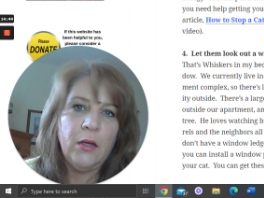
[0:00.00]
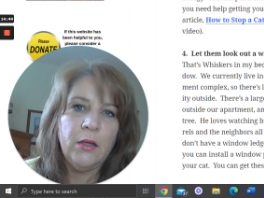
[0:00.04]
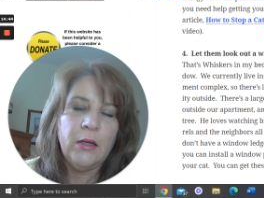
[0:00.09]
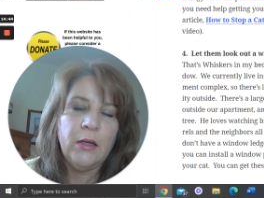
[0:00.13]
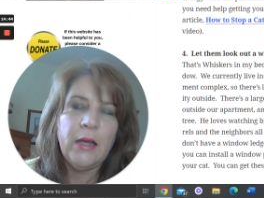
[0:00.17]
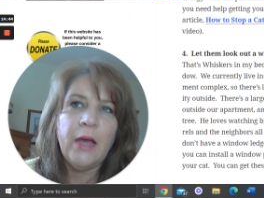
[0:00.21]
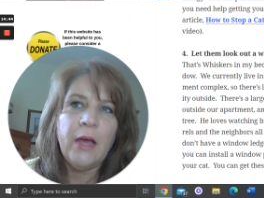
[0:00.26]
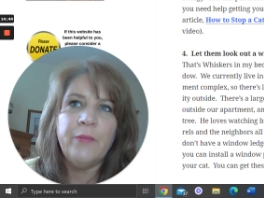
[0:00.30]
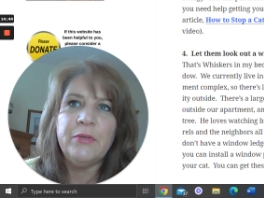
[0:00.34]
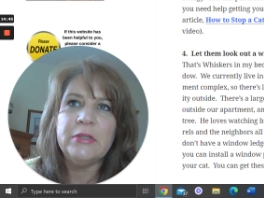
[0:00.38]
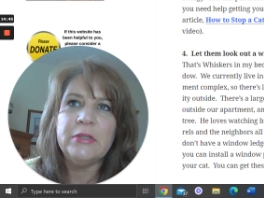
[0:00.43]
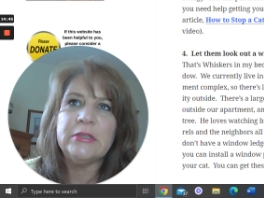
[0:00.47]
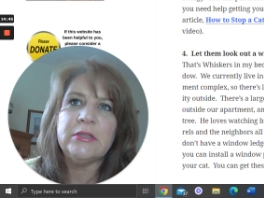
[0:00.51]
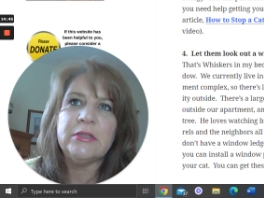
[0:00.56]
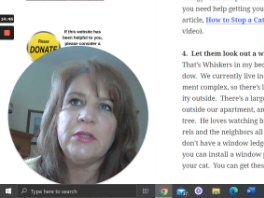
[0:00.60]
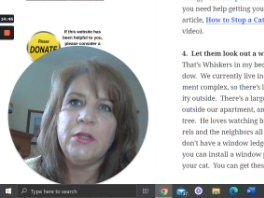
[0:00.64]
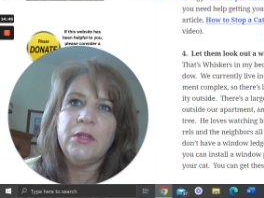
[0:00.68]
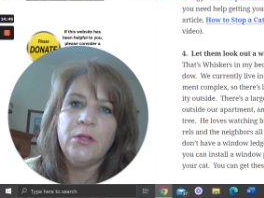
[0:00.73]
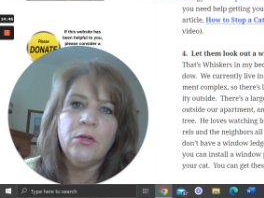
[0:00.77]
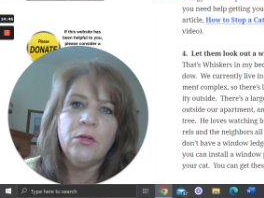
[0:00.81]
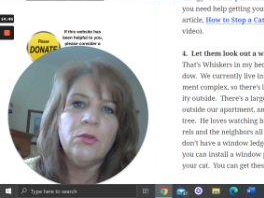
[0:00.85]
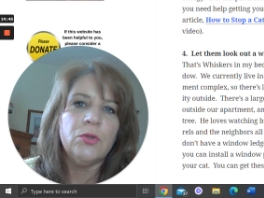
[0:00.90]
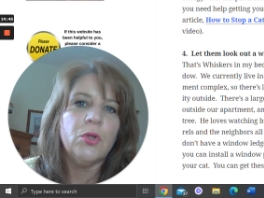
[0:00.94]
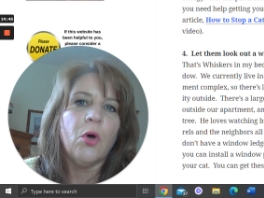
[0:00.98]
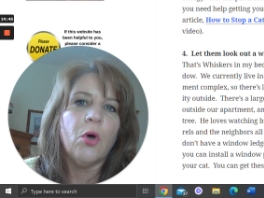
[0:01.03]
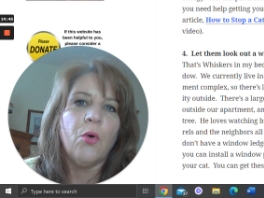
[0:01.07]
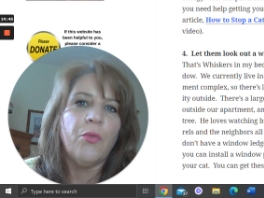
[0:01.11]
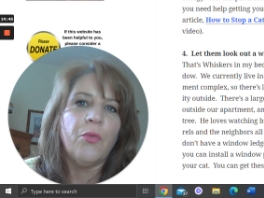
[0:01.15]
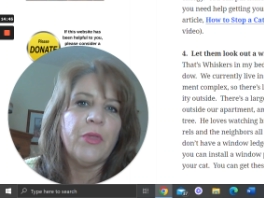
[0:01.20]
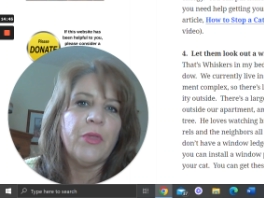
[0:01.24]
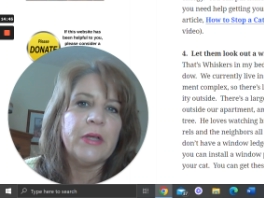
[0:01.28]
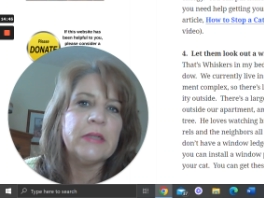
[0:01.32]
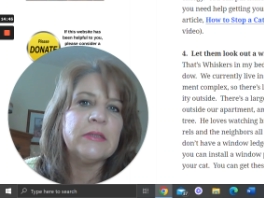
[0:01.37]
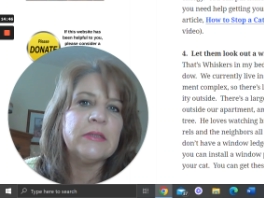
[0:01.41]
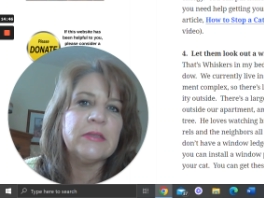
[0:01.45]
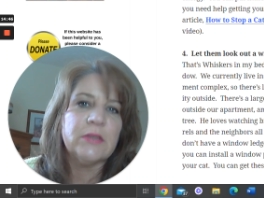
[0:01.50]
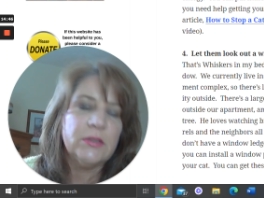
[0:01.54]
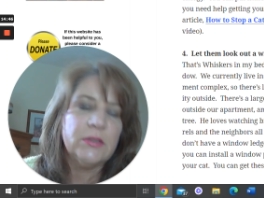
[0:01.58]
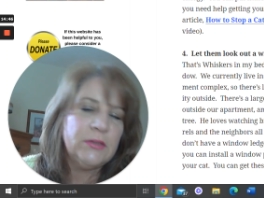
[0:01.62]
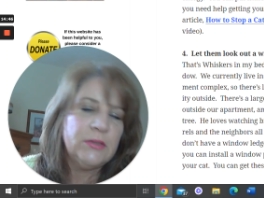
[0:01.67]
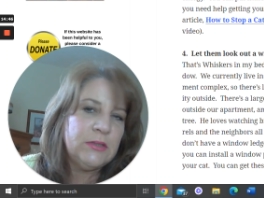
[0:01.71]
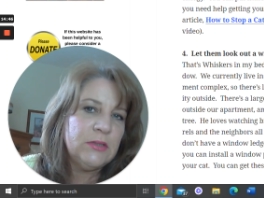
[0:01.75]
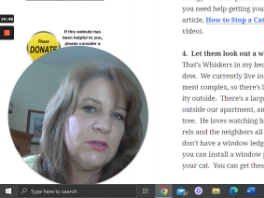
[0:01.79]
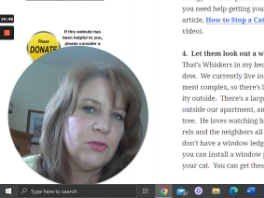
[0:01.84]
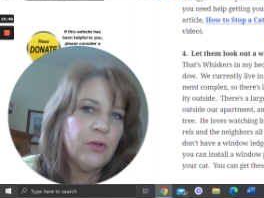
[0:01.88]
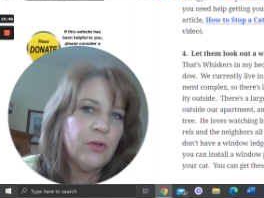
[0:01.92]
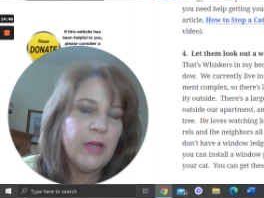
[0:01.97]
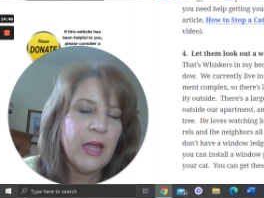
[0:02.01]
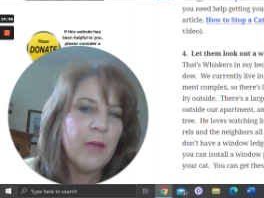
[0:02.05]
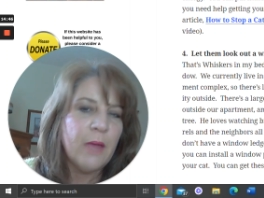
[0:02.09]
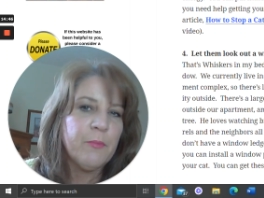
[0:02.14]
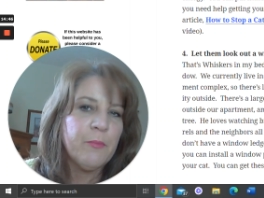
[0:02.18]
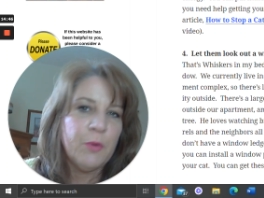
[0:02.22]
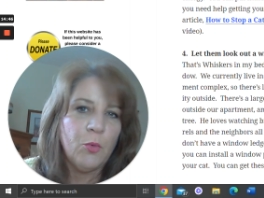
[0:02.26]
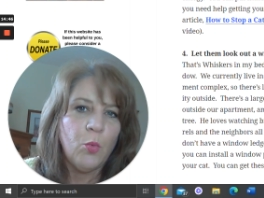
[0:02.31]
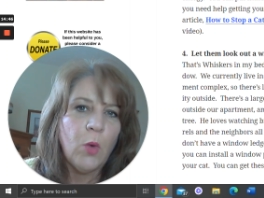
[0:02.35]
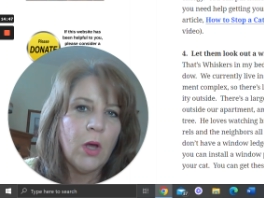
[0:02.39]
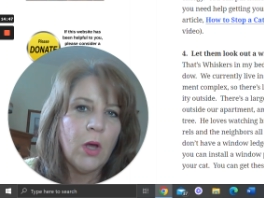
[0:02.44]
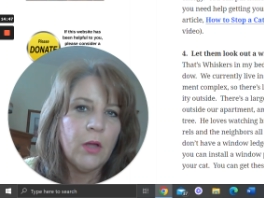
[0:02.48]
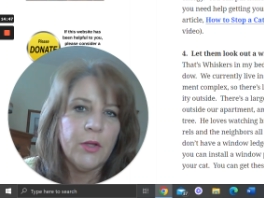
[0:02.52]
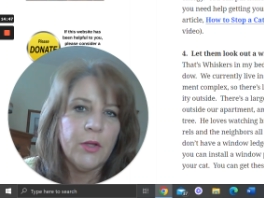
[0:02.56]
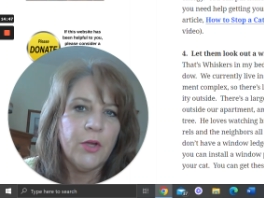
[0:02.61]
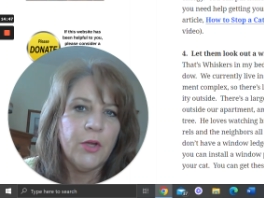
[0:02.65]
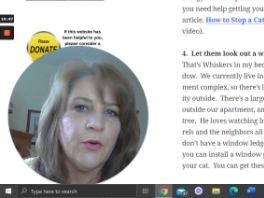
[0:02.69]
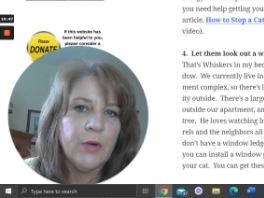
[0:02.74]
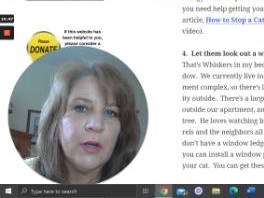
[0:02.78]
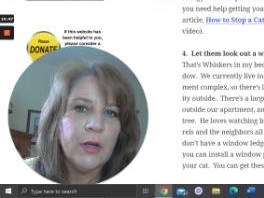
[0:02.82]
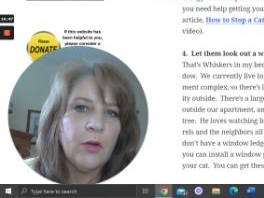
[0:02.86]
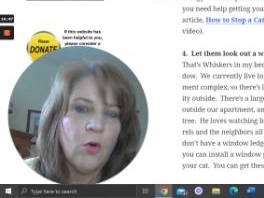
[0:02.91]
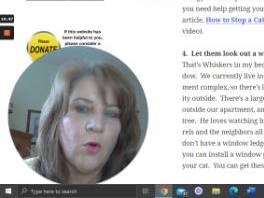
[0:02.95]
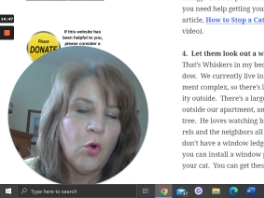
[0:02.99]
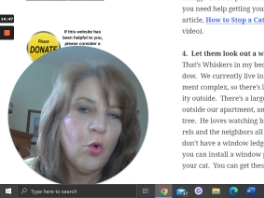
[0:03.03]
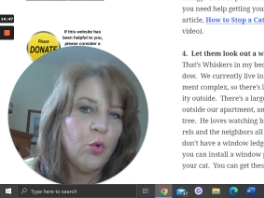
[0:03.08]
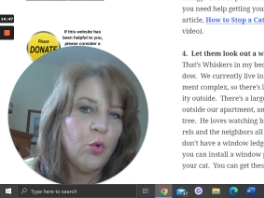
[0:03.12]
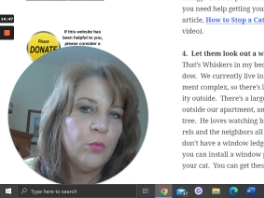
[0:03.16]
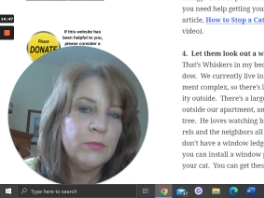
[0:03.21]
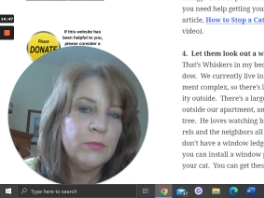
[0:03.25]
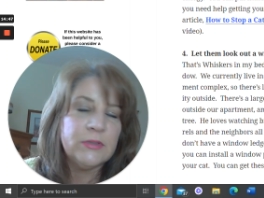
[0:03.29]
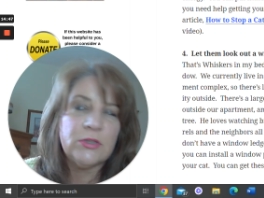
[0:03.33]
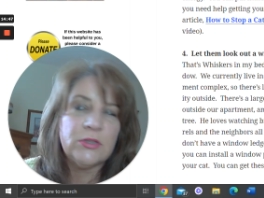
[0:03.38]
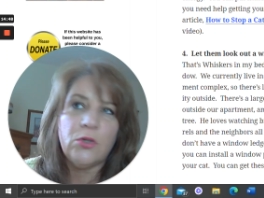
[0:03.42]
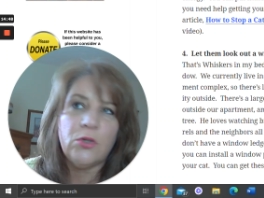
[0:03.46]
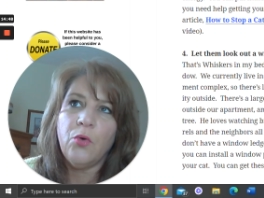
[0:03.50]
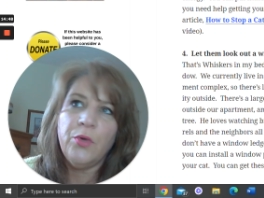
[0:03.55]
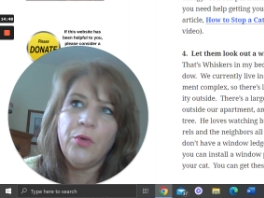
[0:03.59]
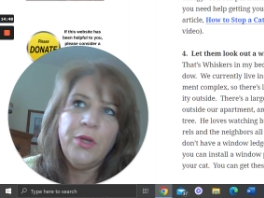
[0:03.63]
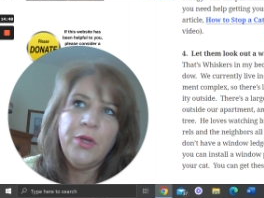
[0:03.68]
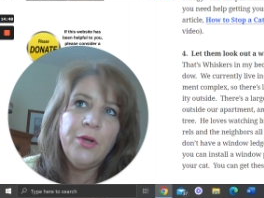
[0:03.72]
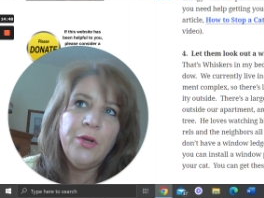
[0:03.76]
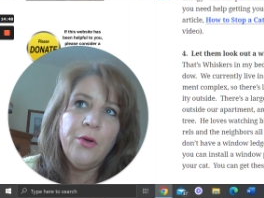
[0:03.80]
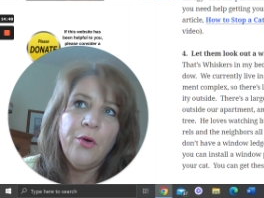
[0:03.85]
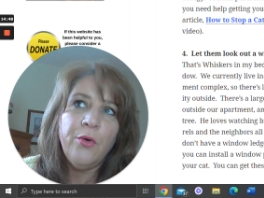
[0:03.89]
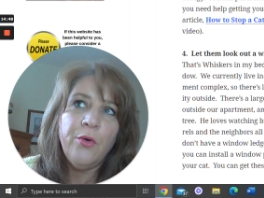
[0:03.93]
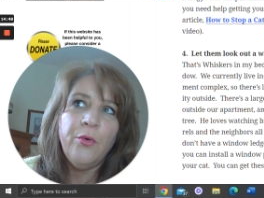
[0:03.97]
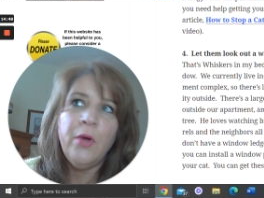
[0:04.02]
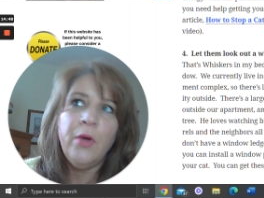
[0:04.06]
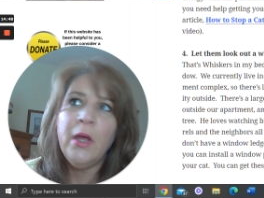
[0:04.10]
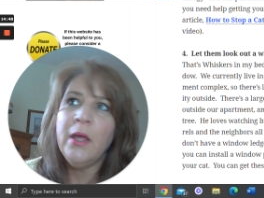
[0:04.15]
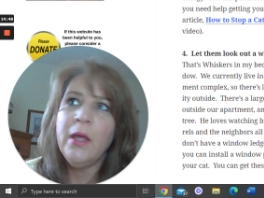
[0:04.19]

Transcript: and obviously you'll know this because this will happen while you're at home so you know